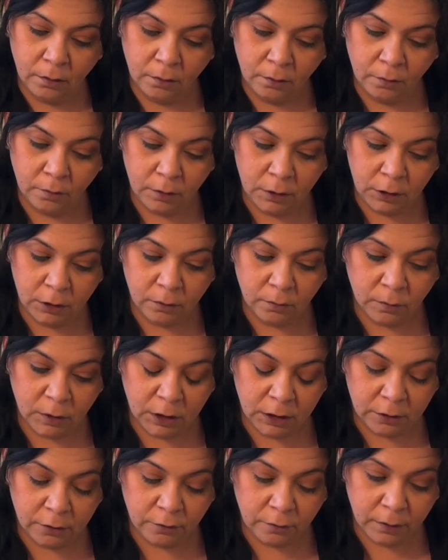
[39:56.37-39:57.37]
What do you
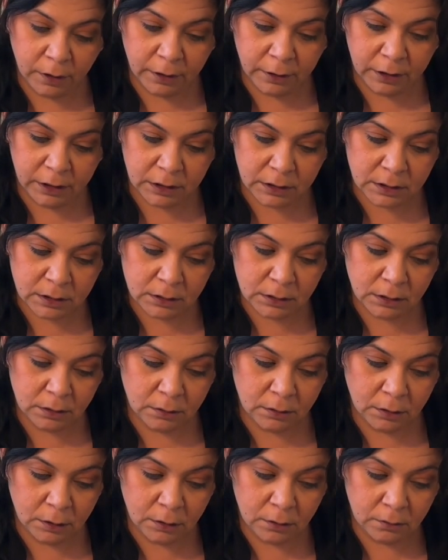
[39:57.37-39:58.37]
want Aquarius to
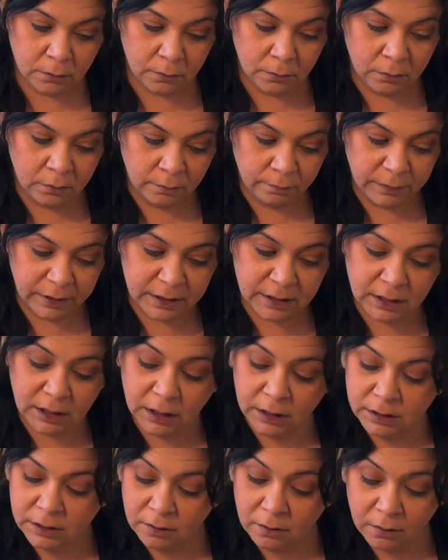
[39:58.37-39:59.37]
know
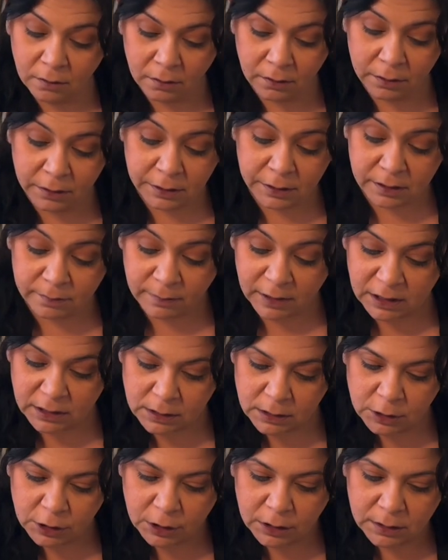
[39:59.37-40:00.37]
besides all these
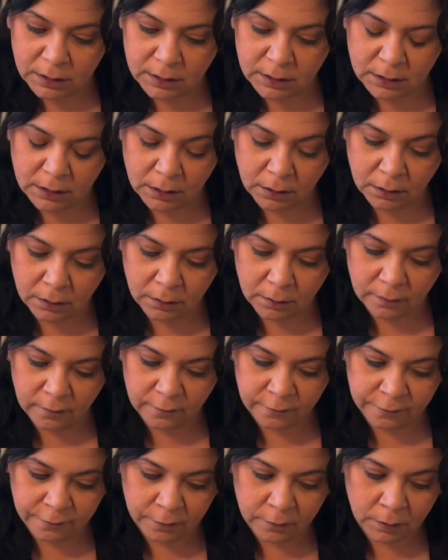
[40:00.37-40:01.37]
messages
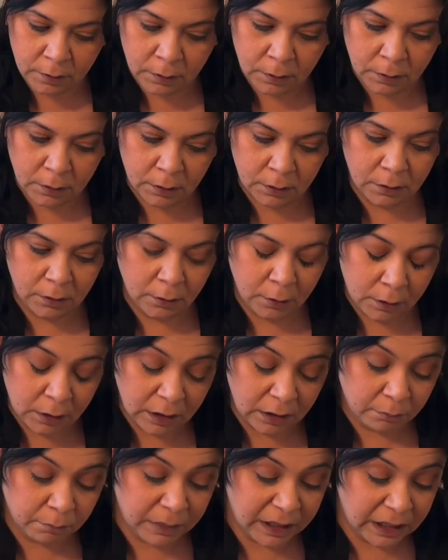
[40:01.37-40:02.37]
of
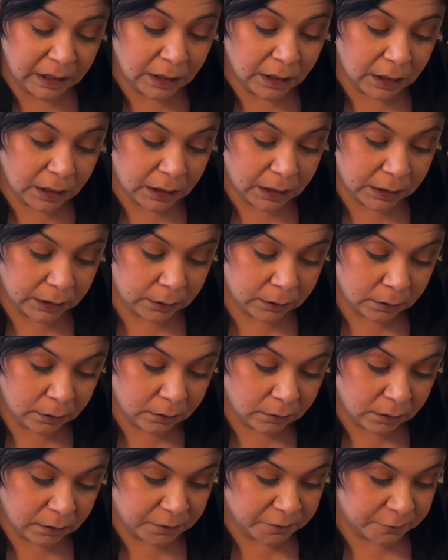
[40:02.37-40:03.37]
looking beyond,
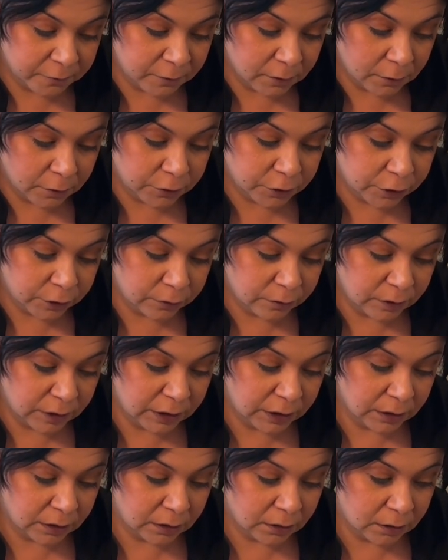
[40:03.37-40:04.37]
of
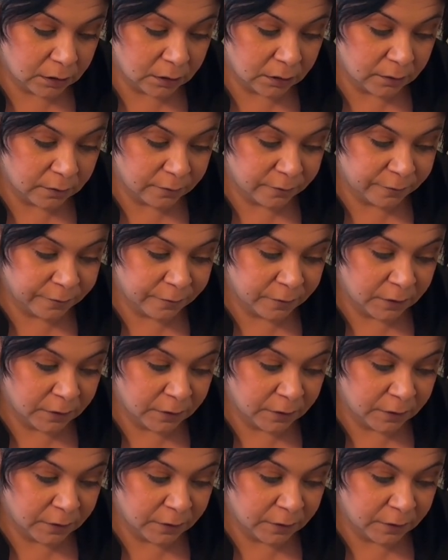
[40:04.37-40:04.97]
nurturing, of